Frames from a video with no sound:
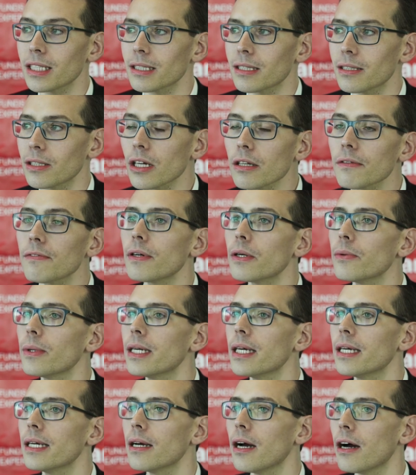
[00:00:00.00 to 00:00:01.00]
not
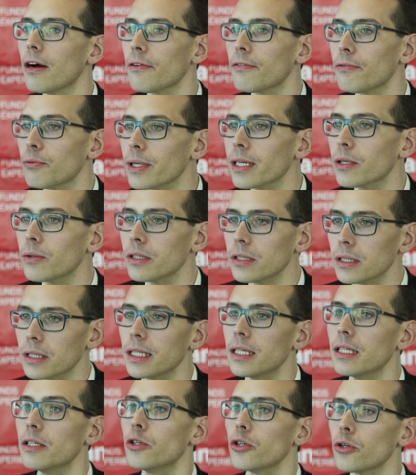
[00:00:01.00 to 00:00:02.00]
very frequent
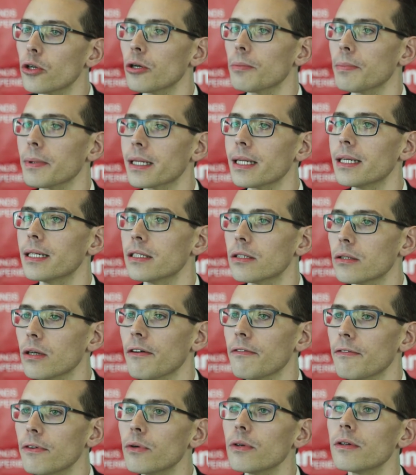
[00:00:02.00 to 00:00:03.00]
in Europe, at least. You
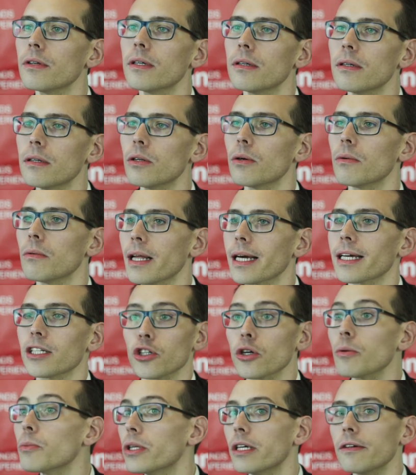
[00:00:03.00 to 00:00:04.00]
have very, like
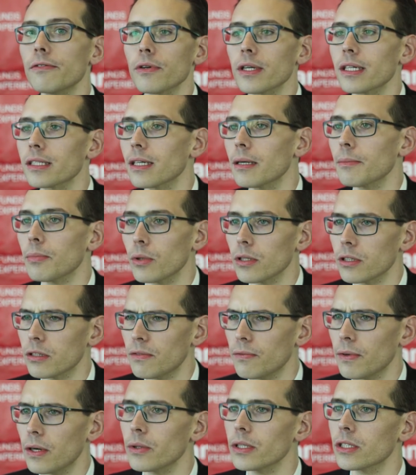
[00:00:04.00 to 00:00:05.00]
Germany, for example, is
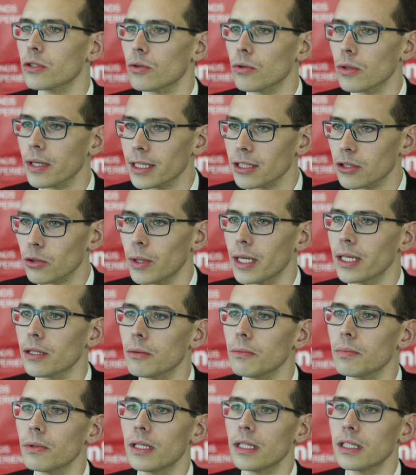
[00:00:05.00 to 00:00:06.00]
very strong as great
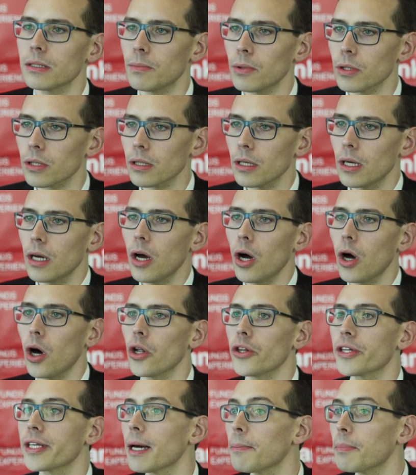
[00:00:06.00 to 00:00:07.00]
companies, but
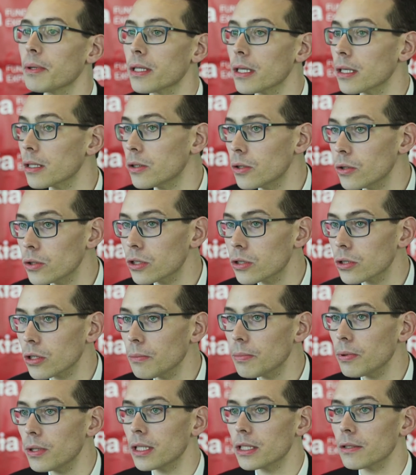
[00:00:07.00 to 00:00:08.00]
on capital goods
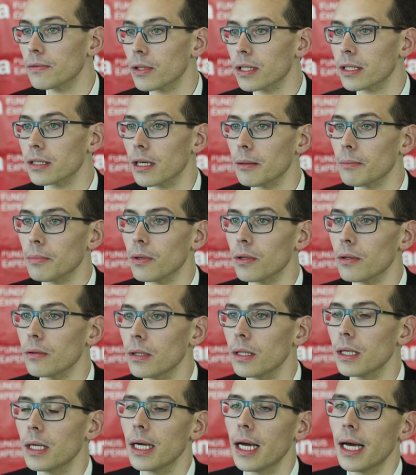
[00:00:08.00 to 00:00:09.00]
companies, for example.
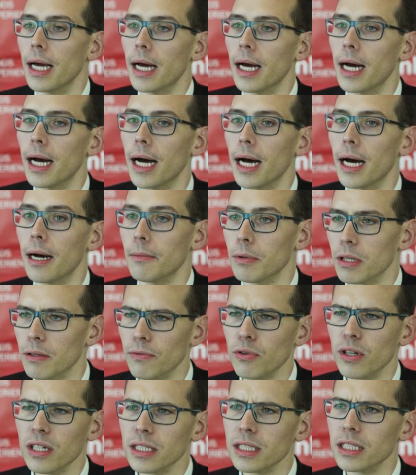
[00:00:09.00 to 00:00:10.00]
But
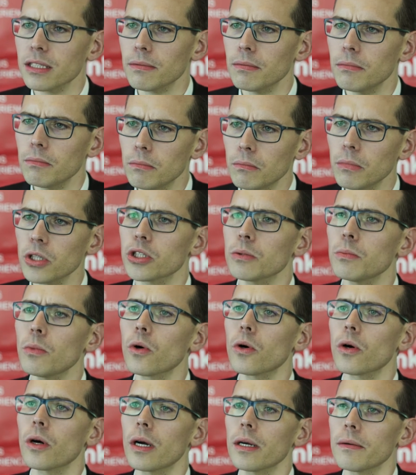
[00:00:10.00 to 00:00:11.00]
France is much
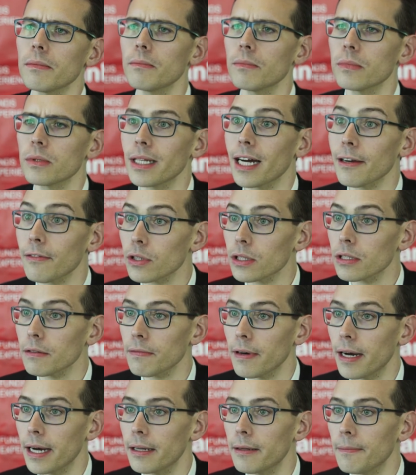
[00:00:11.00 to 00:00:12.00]
more
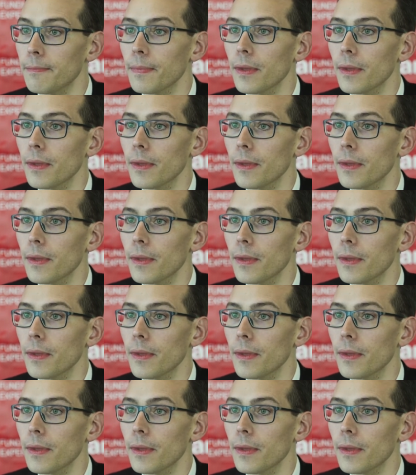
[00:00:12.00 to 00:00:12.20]
diversified.